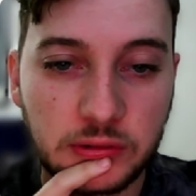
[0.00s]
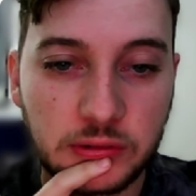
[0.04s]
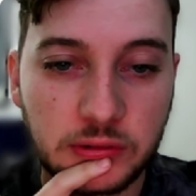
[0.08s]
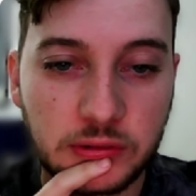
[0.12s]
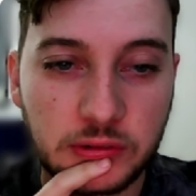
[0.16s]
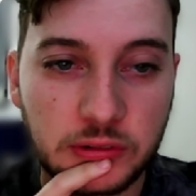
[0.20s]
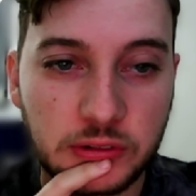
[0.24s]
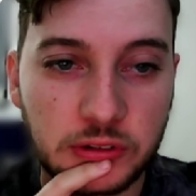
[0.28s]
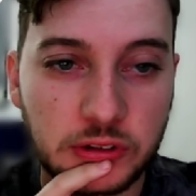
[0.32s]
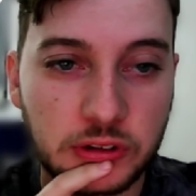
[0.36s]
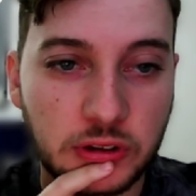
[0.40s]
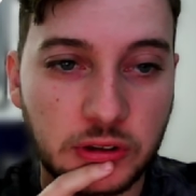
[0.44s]

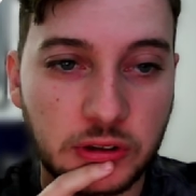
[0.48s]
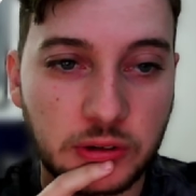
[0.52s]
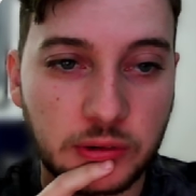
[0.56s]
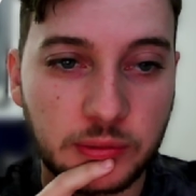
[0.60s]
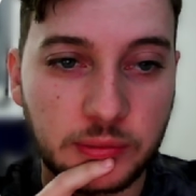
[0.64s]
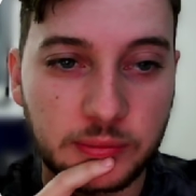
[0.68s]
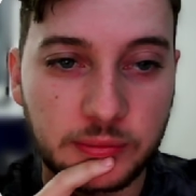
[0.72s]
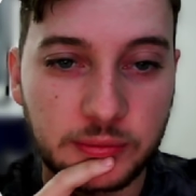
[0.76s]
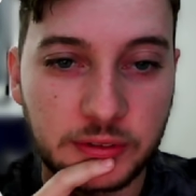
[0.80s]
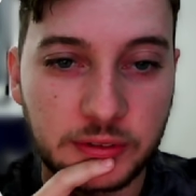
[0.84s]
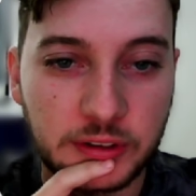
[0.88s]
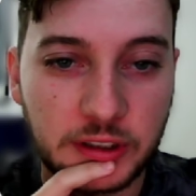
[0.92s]
So
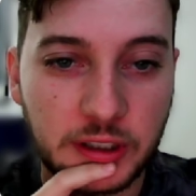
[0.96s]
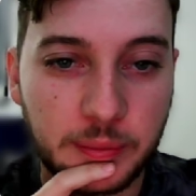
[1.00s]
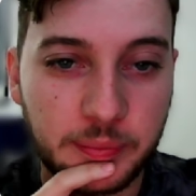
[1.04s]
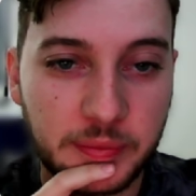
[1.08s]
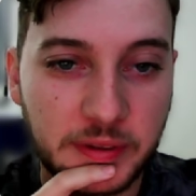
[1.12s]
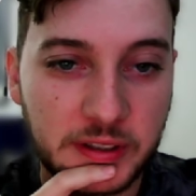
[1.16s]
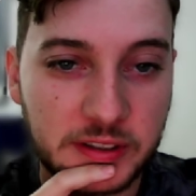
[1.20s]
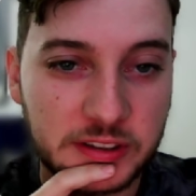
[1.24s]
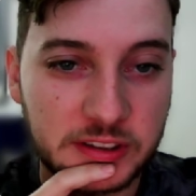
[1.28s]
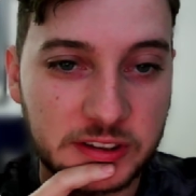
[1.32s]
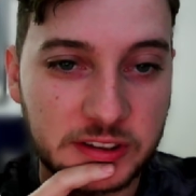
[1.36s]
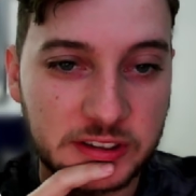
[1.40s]
yep,
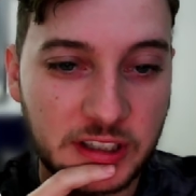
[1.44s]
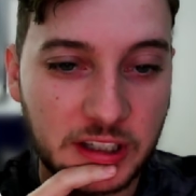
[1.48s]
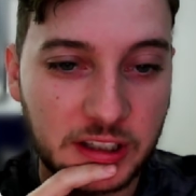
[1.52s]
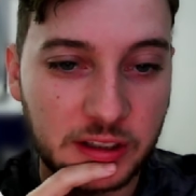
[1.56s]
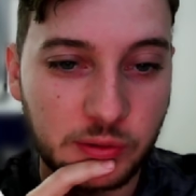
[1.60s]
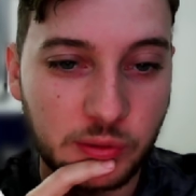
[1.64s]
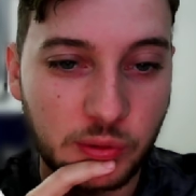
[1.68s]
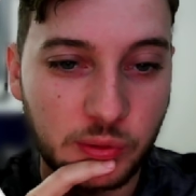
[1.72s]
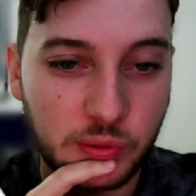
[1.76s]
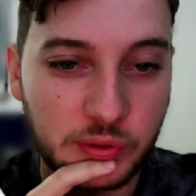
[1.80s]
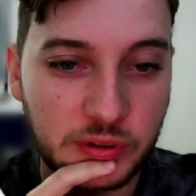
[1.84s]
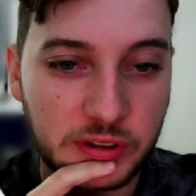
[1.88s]
that's
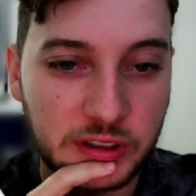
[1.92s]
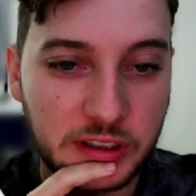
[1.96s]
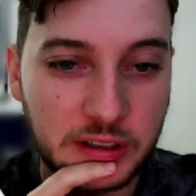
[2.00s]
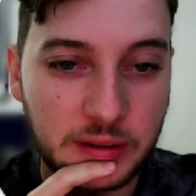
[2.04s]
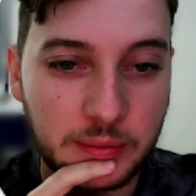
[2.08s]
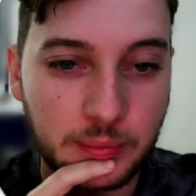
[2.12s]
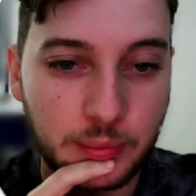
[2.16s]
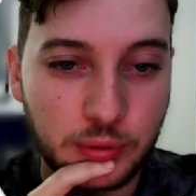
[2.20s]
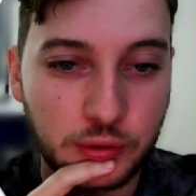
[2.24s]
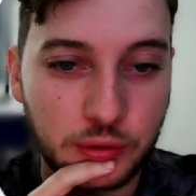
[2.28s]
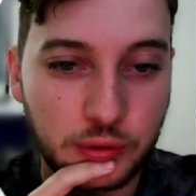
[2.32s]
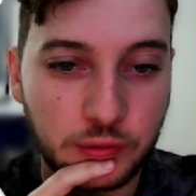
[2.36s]
exactly what we
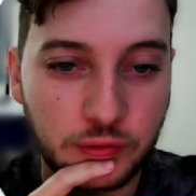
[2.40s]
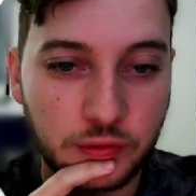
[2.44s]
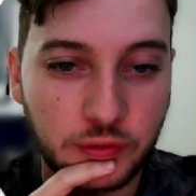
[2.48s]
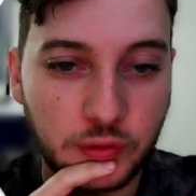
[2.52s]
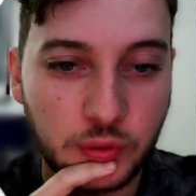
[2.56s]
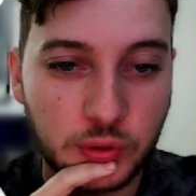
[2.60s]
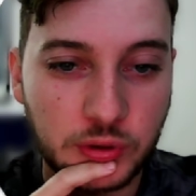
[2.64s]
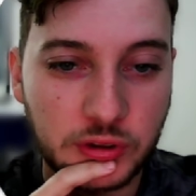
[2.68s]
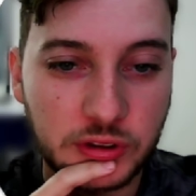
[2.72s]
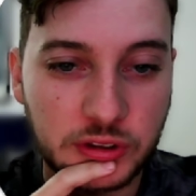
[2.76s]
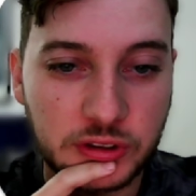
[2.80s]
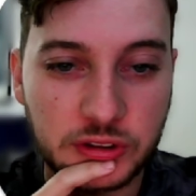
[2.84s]
did, brute
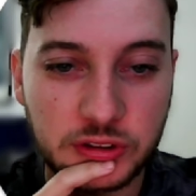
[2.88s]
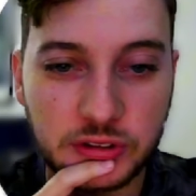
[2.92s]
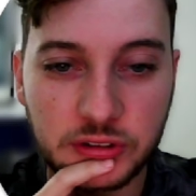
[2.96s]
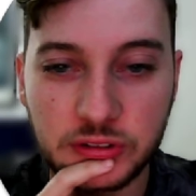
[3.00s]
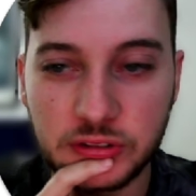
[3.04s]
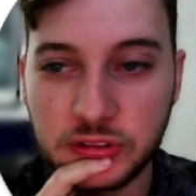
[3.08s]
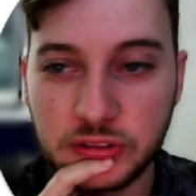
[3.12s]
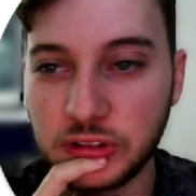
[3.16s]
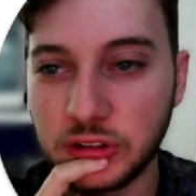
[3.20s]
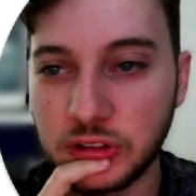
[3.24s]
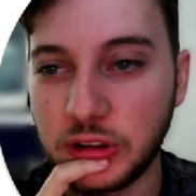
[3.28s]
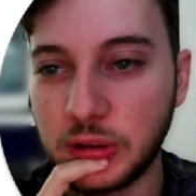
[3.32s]
force.
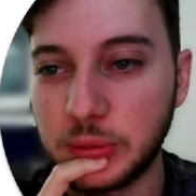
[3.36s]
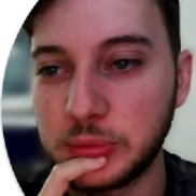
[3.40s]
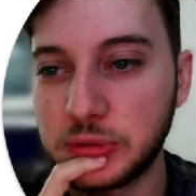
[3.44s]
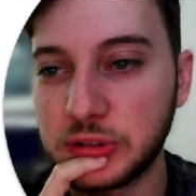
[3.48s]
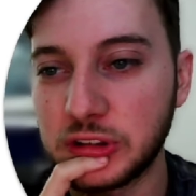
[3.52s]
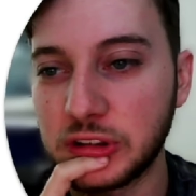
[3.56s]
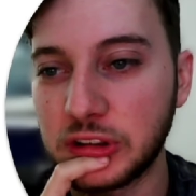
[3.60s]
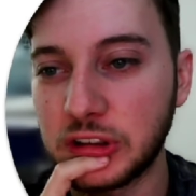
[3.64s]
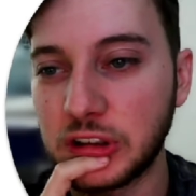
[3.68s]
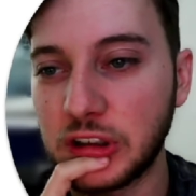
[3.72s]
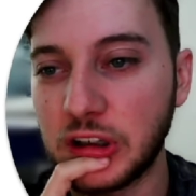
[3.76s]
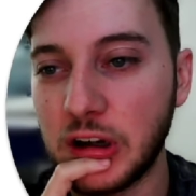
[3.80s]
So I'm just
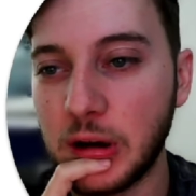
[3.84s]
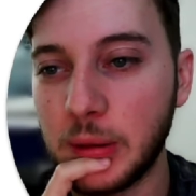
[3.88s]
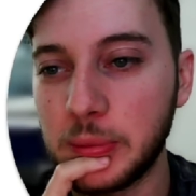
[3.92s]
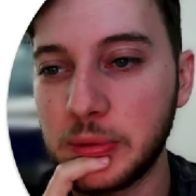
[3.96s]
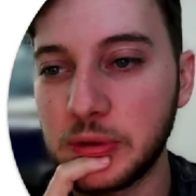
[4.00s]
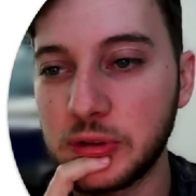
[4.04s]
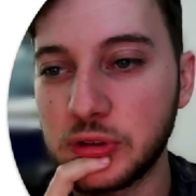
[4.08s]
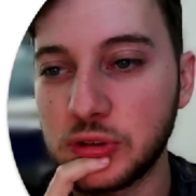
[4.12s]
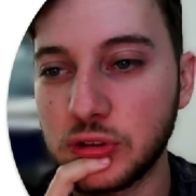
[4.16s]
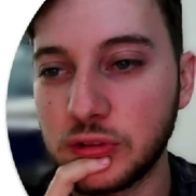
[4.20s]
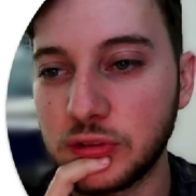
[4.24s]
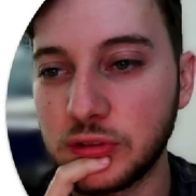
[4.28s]
gonna copy
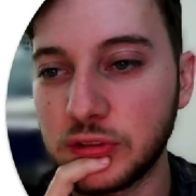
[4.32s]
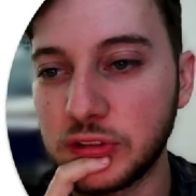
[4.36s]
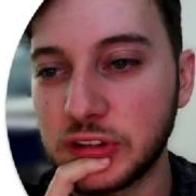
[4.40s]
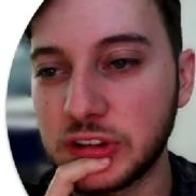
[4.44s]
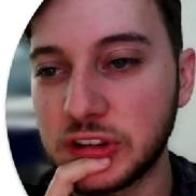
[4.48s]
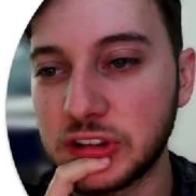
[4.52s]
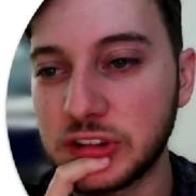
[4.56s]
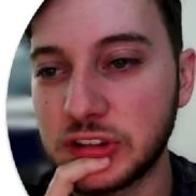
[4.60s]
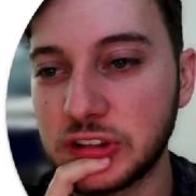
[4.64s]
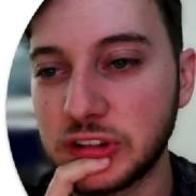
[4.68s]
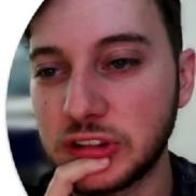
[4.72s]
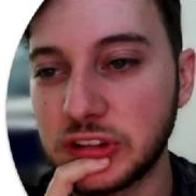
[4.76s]
this over
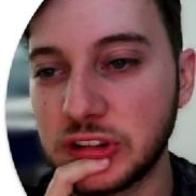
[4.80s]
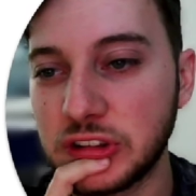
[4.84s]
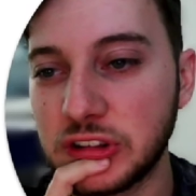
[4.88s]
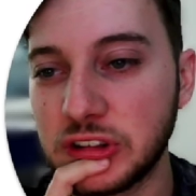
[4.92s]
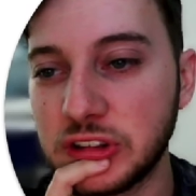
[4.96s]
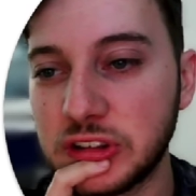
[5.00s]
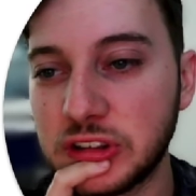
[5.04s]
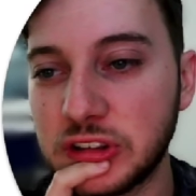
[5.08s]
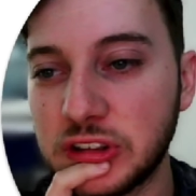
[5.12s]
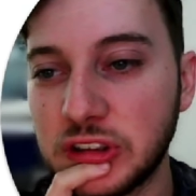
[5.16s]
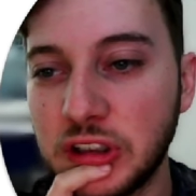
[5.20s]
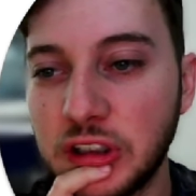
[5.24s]
because this
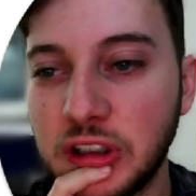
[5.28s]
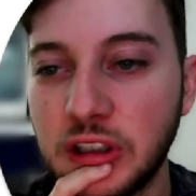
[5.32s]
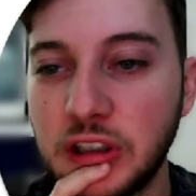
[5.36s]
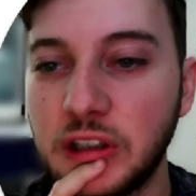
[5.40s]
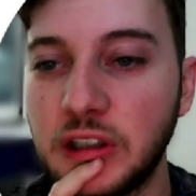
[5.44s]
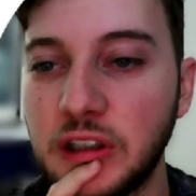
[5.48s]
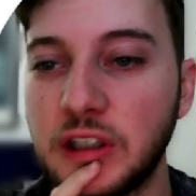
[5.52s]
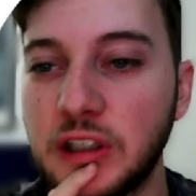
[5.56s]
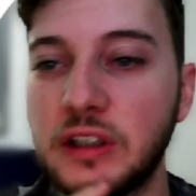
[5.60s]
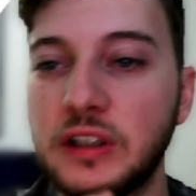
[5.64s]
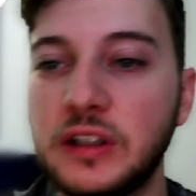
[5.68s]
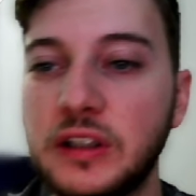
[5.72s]
is
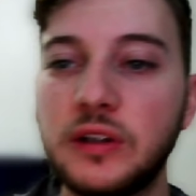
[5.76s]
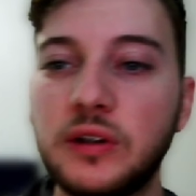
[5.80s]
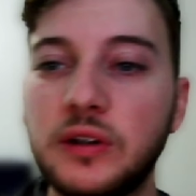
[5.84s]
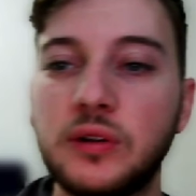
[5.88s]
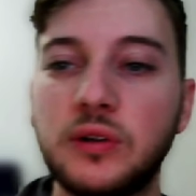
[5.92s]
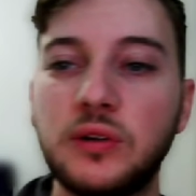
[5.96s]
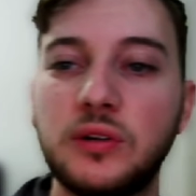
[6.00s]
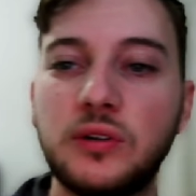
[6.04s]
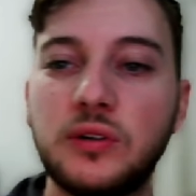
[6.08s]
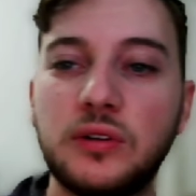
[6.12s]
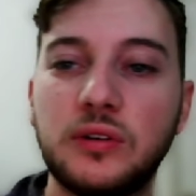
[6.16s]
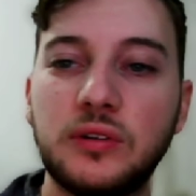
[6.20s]

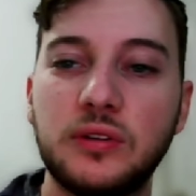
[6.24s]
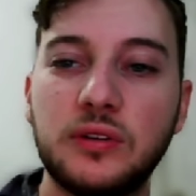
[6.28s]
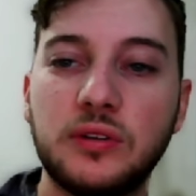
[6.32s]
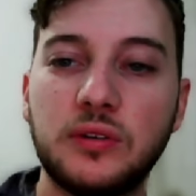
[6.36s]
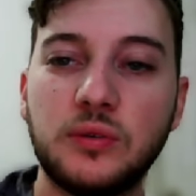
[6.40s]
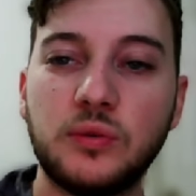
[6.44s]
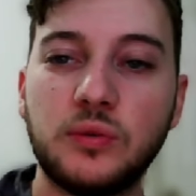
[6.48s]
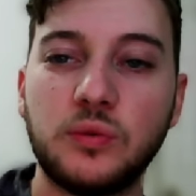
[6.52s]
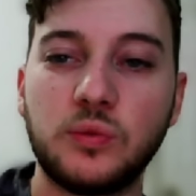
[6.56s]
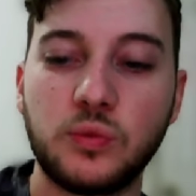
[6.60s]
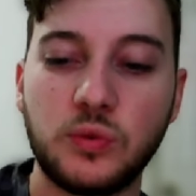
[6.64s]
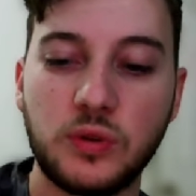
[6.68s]

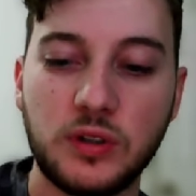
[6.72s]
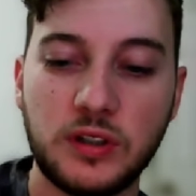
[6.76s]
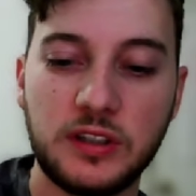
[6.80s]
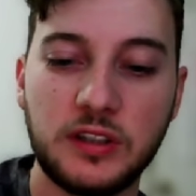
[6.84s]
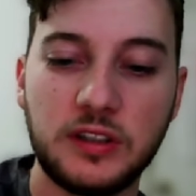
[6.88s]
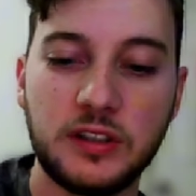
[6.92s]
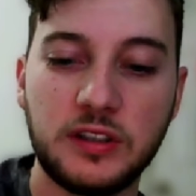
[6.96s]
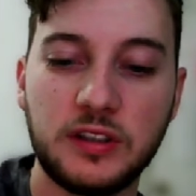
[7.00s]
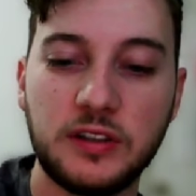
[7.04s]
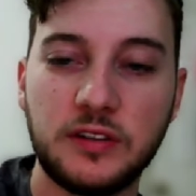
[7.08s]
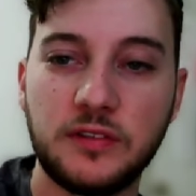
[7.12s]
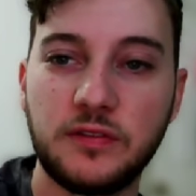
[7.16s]
one
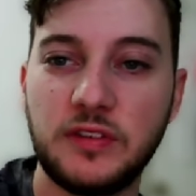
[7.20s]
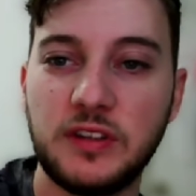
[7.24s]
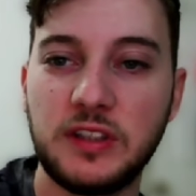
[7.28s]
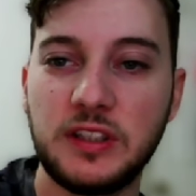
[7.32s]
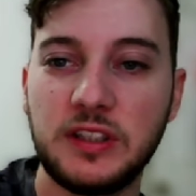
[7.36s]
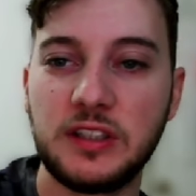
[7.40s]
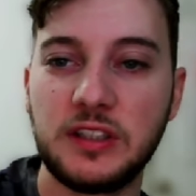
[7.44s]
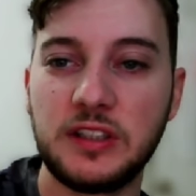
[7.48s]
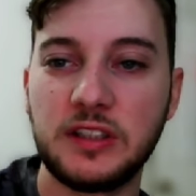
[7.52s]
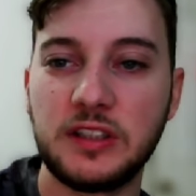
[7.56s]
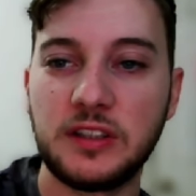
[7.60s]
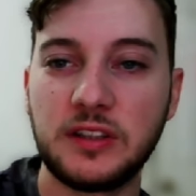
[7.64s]
of
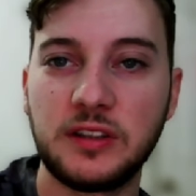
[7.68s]
the